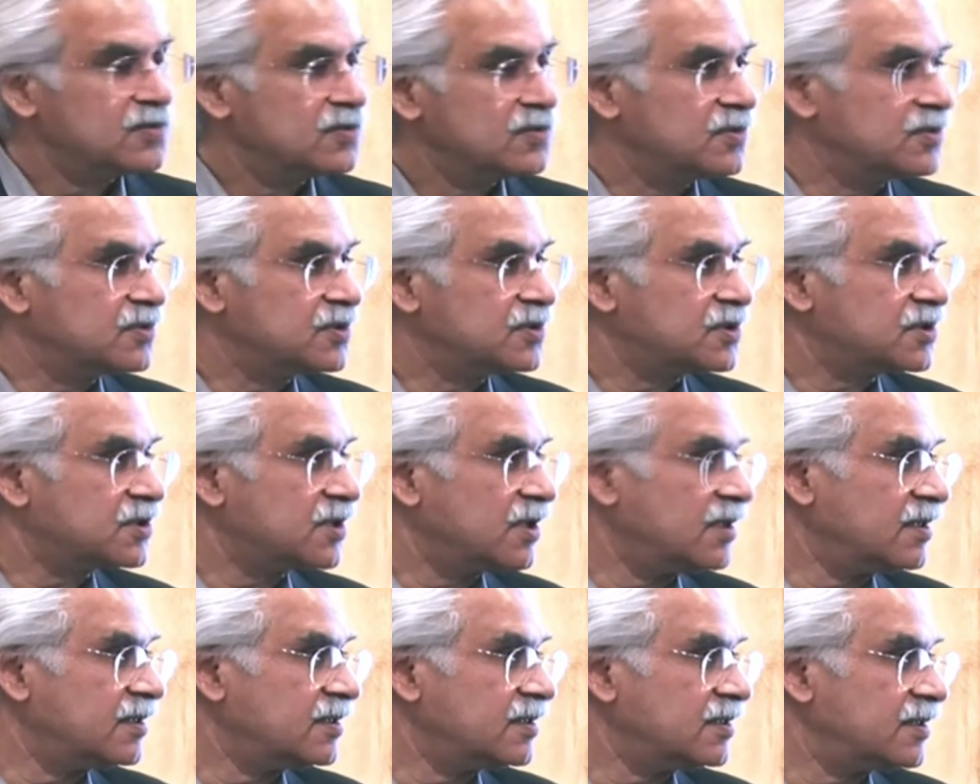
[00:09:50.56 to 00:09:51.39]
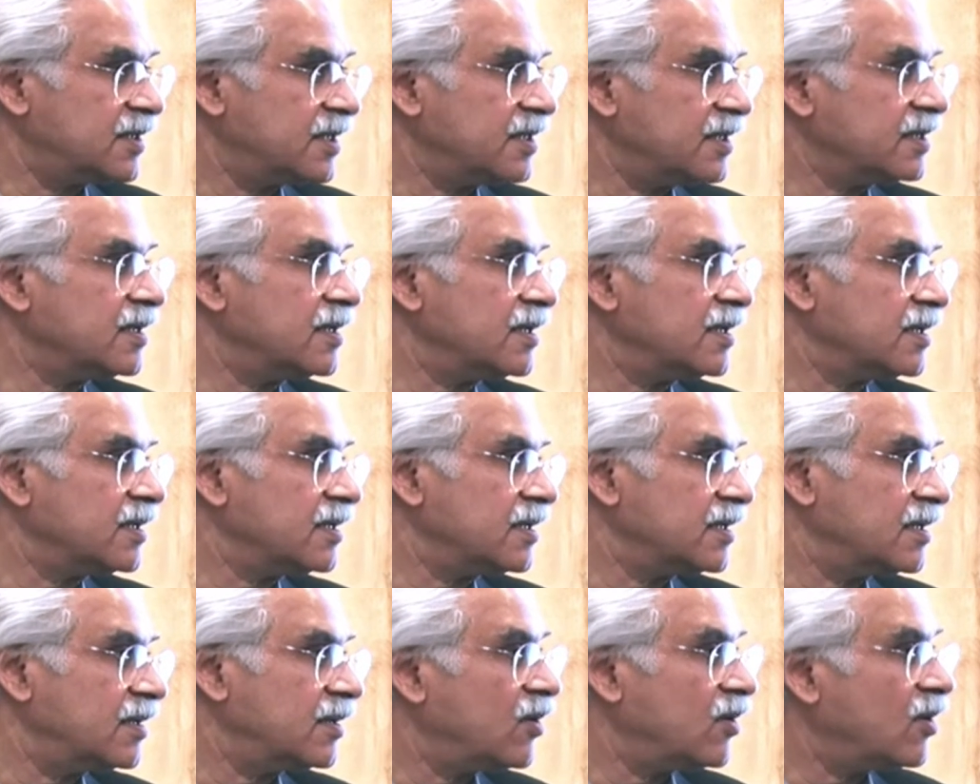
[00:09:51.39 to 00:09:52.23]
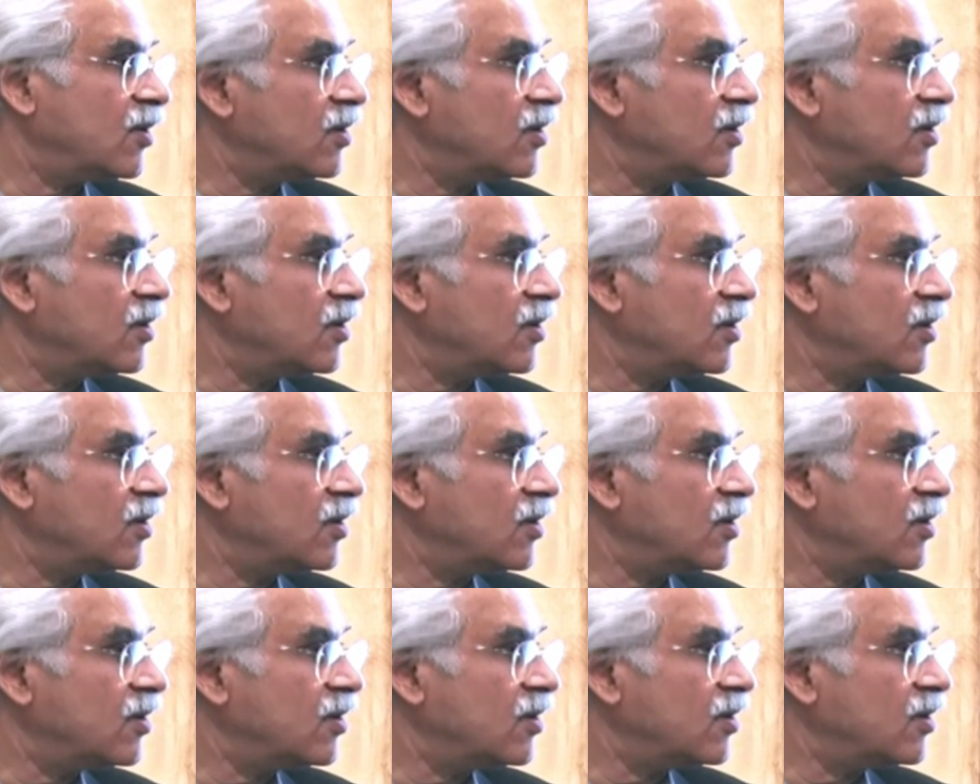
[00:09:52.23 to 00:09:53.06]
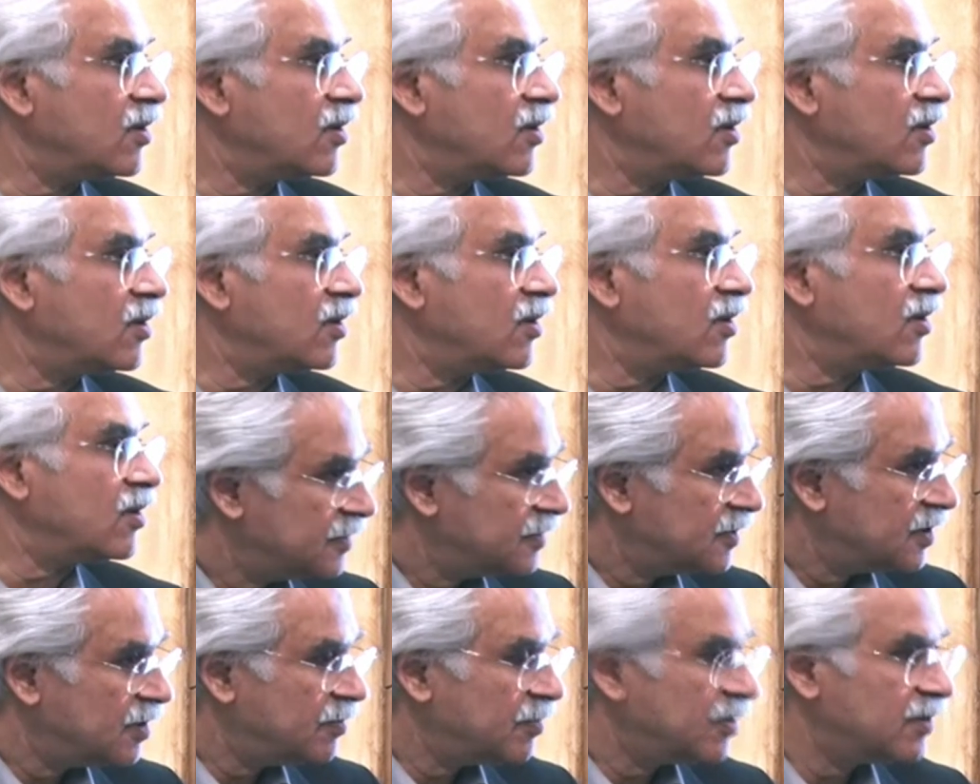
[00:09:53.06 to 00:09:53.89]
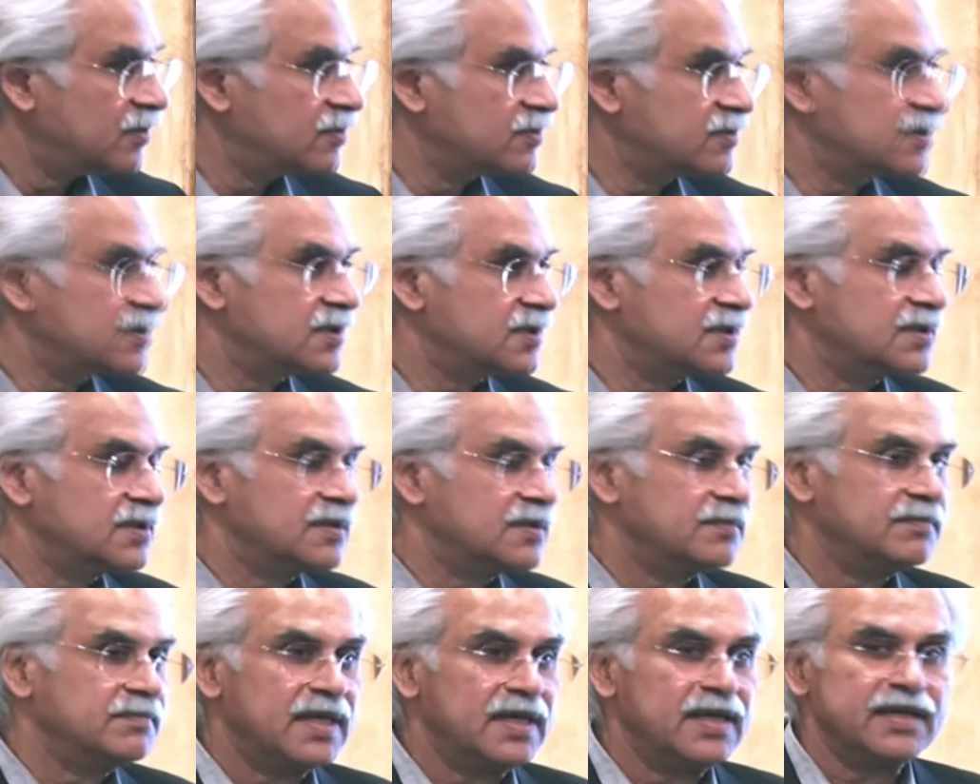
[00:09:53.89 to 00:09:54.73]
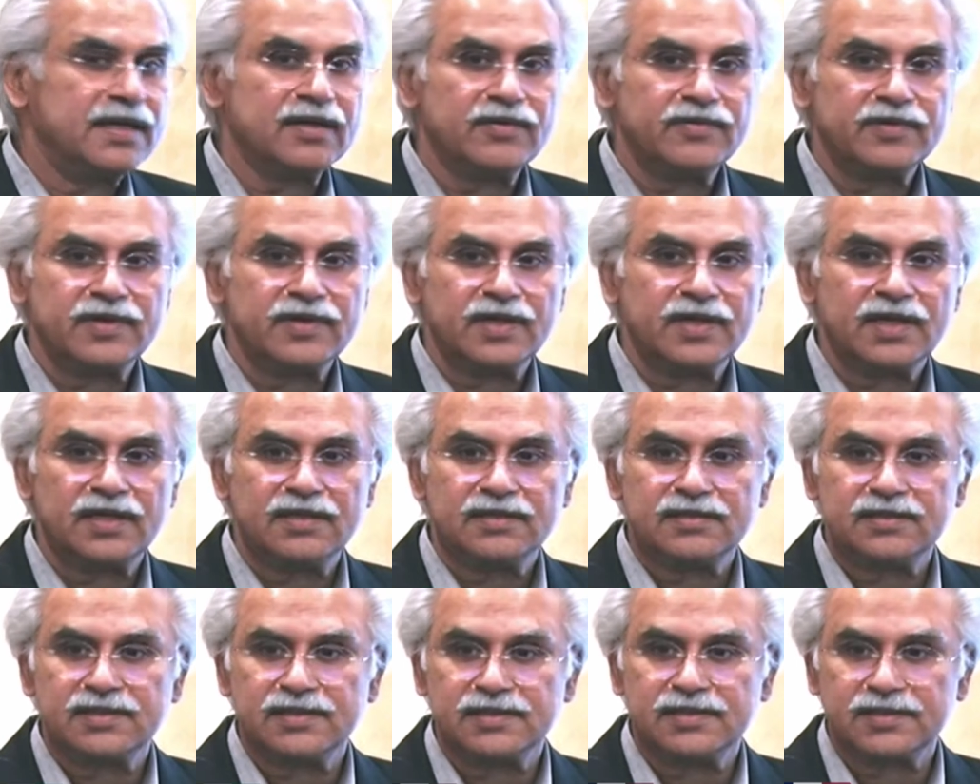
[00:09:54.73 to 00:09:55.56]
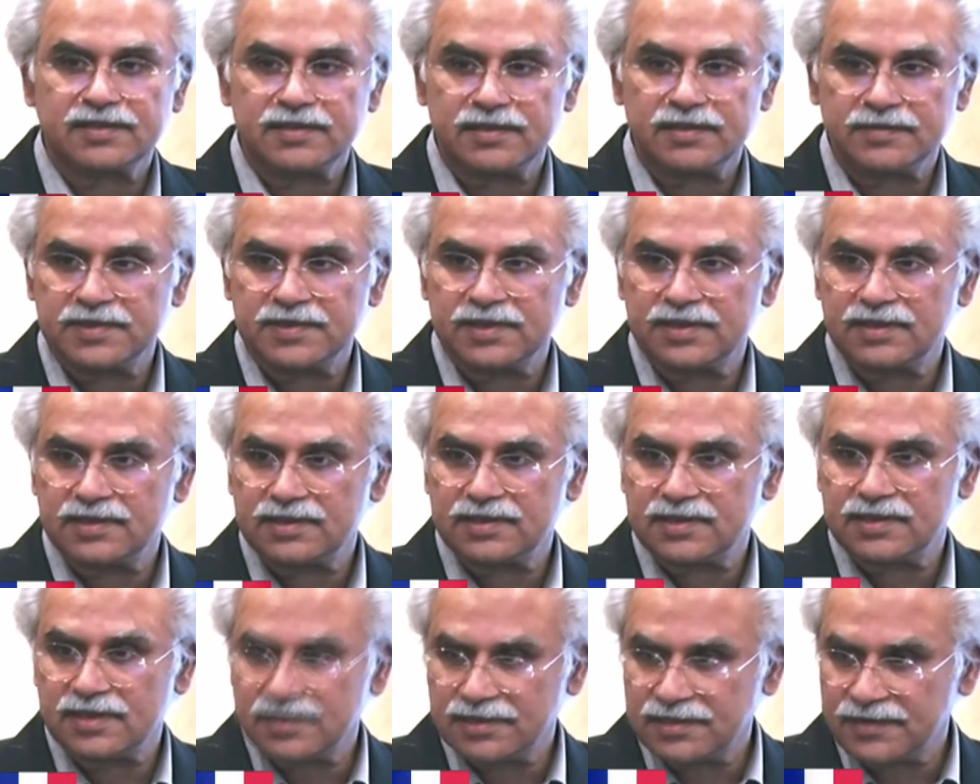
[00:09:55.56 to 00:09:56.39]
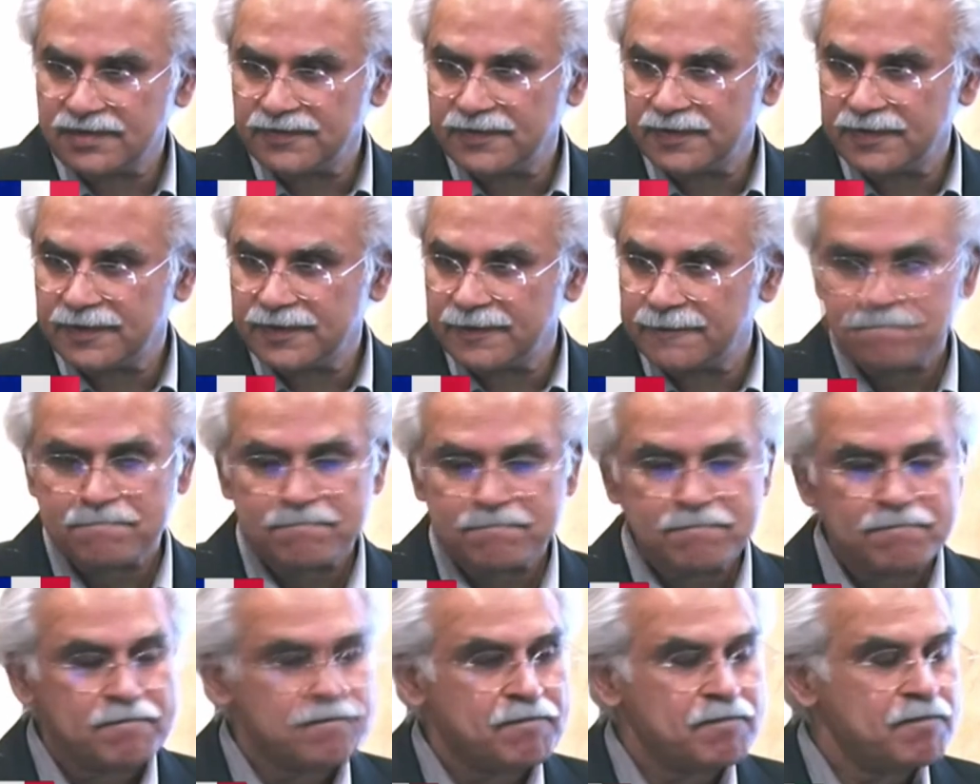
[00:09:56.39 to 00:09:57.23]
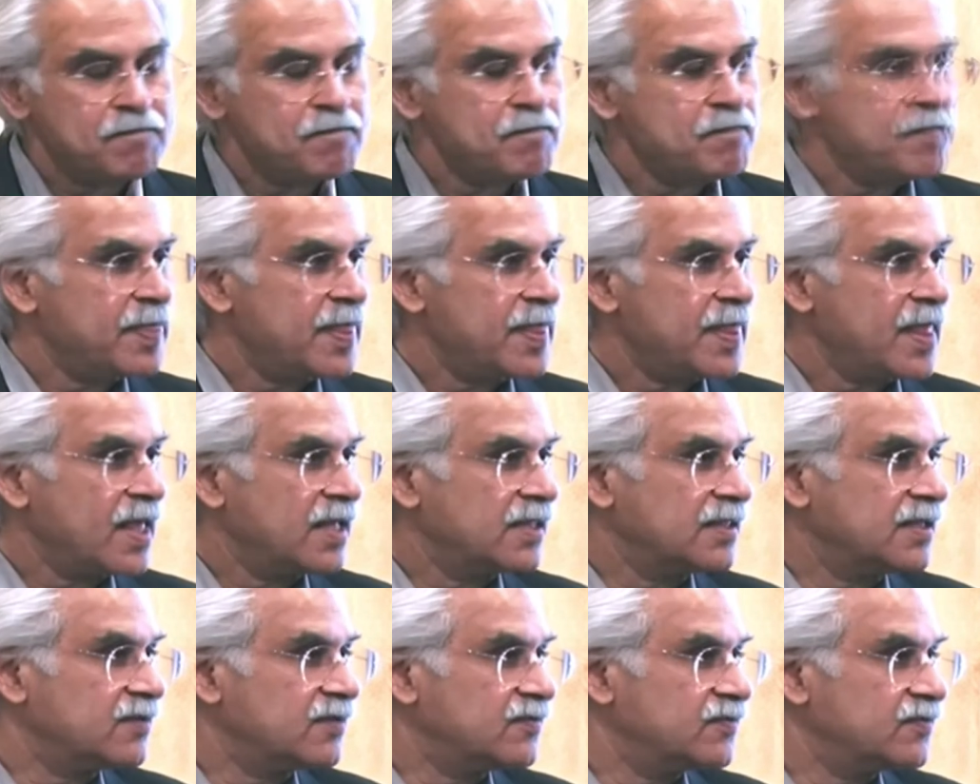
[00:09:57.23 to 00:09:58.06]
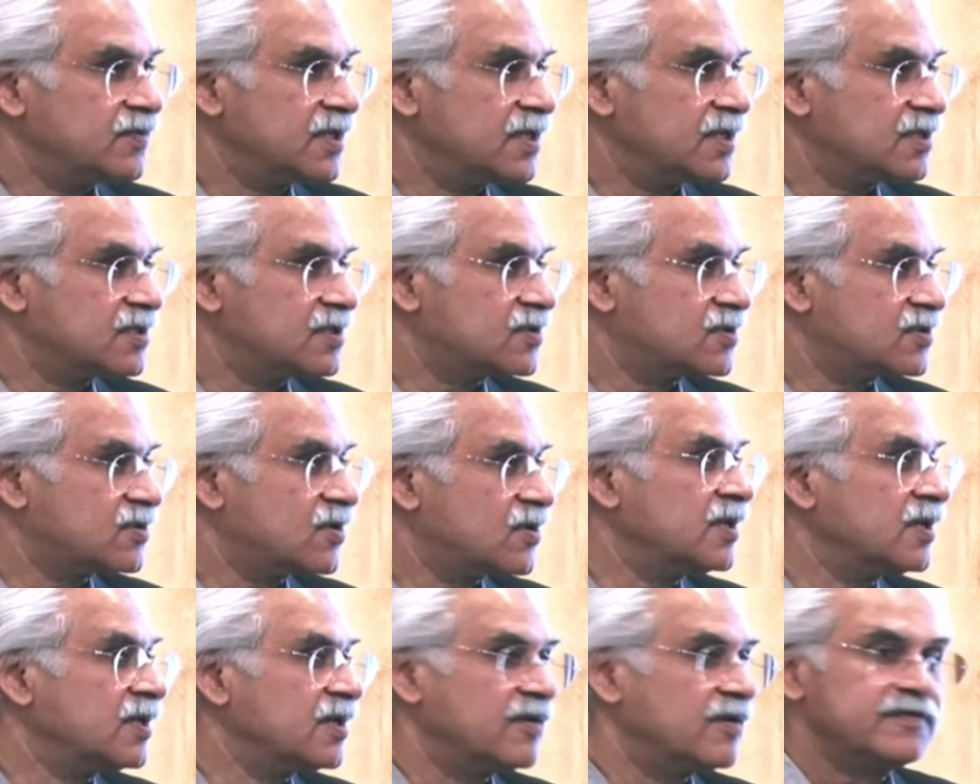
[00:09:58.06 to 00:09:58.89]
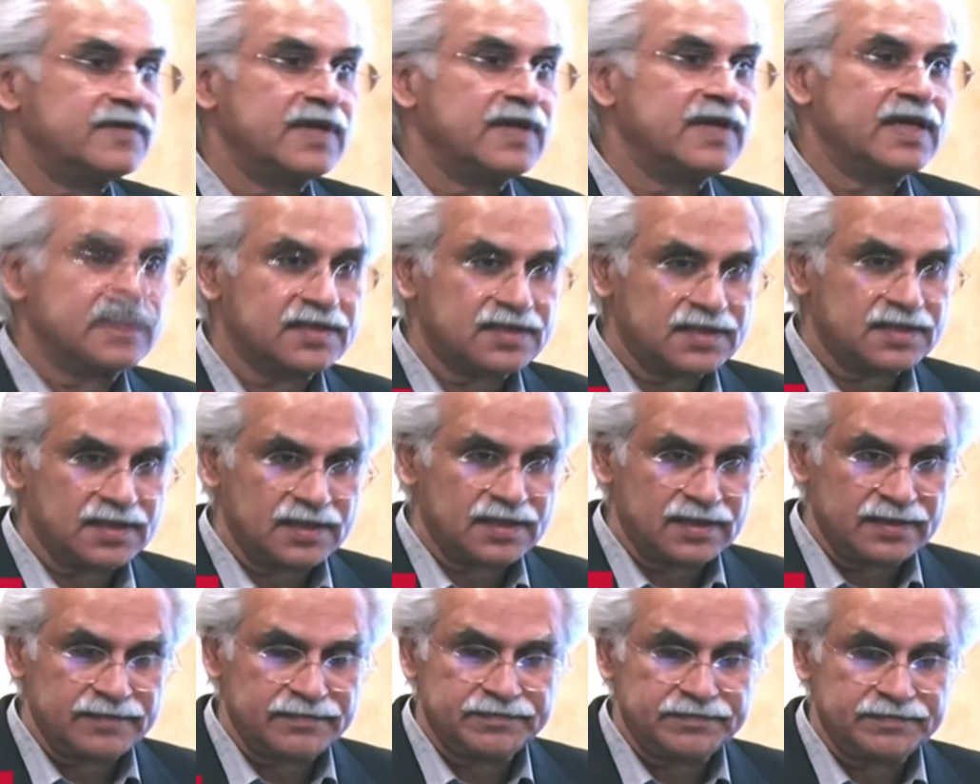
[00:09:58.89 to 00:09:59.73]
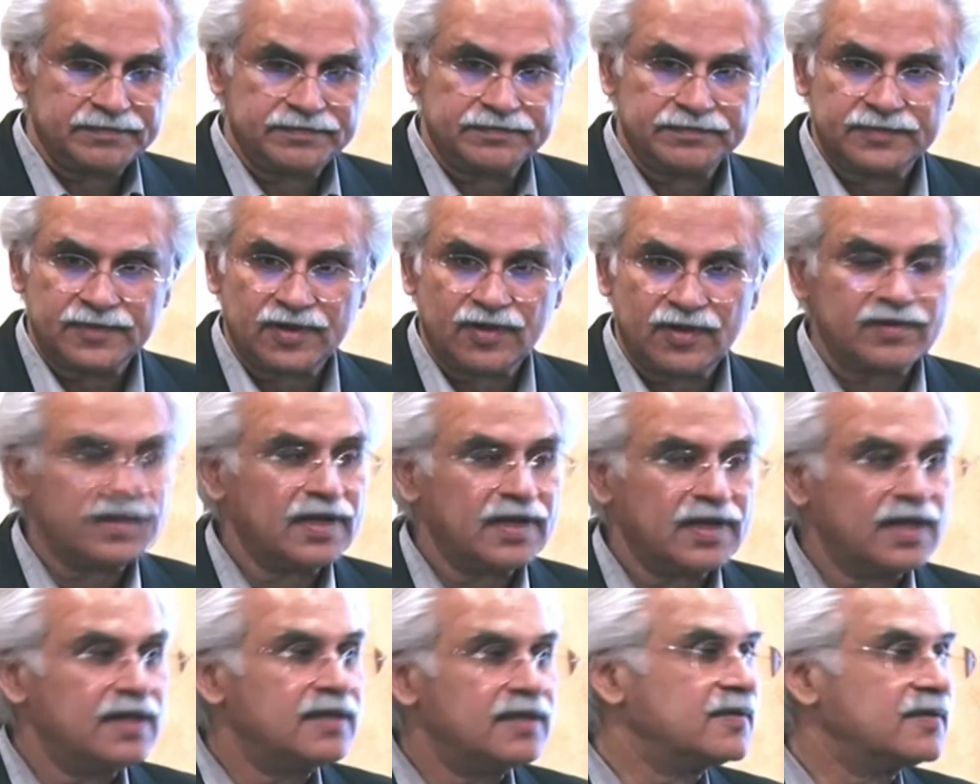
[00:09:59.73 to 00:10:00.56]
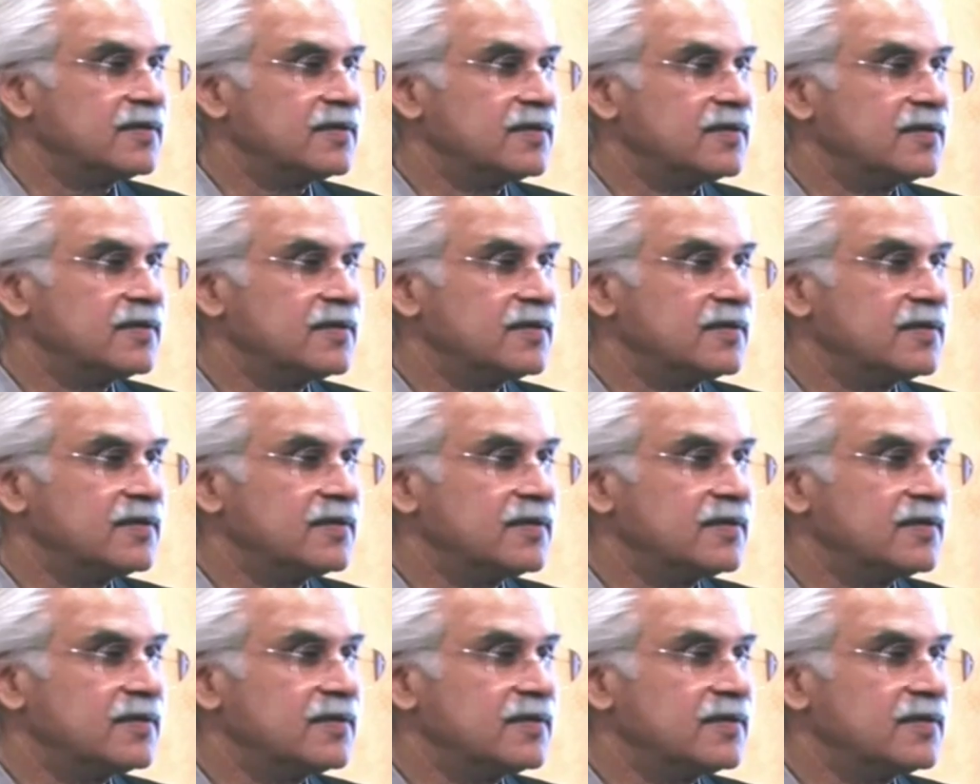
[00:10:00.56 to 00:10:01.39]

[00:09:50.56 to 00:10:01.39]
to start thinking in long term about building our health systems in such a way that we are strong enough next time, or relatively strong